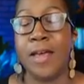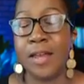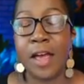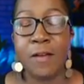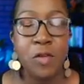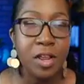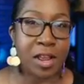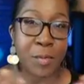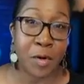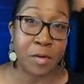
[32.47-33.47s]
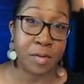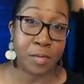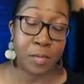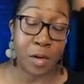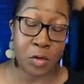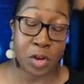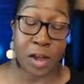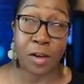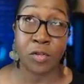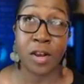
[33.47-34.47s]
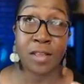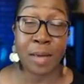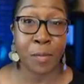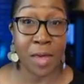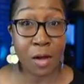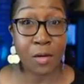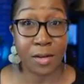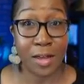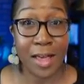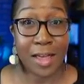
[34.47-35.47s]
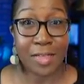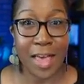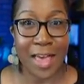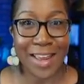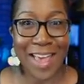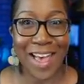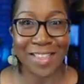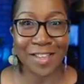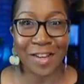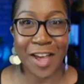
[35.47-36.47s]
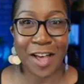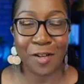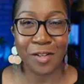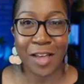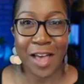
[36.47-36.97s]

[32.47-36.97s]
Now, if you're that type of person, if you're that type of parent that has a child,